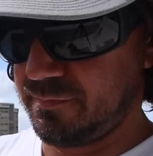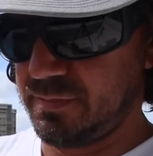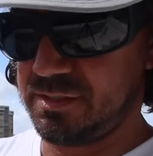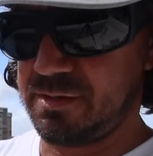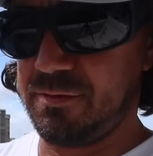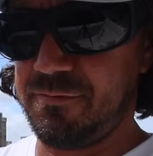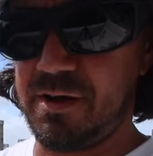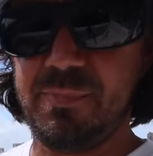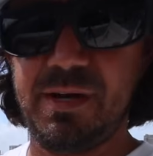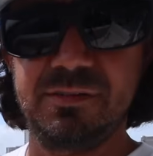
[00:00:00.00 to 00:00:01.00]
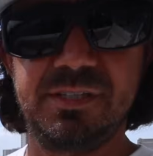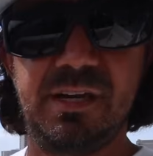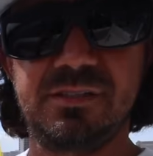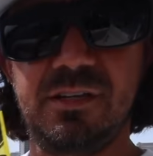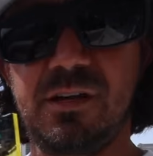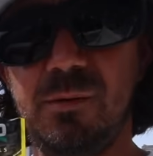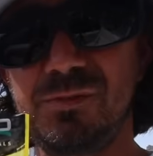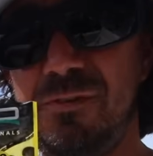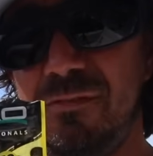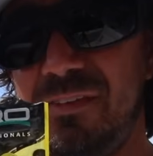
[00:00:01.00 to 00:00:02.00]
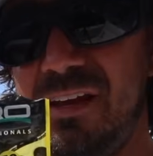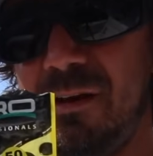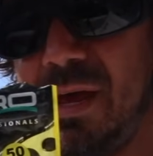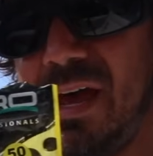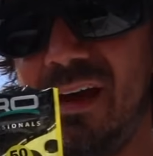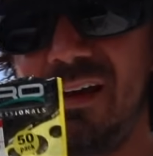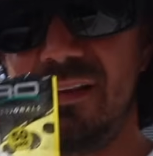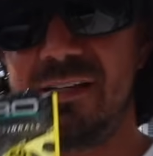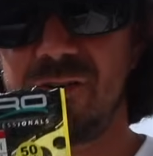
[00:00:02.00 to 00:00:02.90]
75-pound test, and it comes 50 in a bag, and these are